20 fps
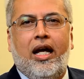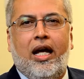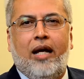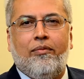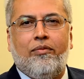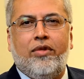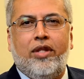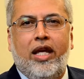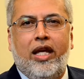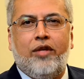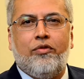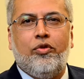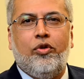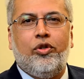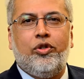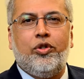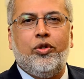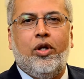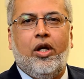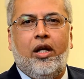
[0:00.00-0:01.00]
I'm
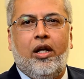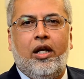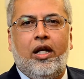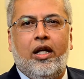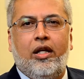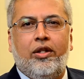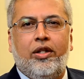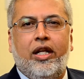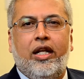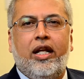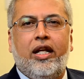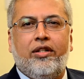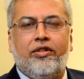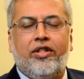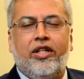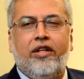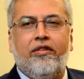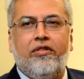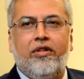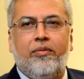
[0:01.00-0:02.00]
thankful to Allah that
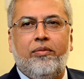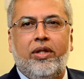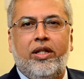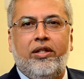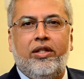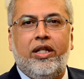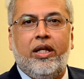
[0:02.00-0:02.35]
has given me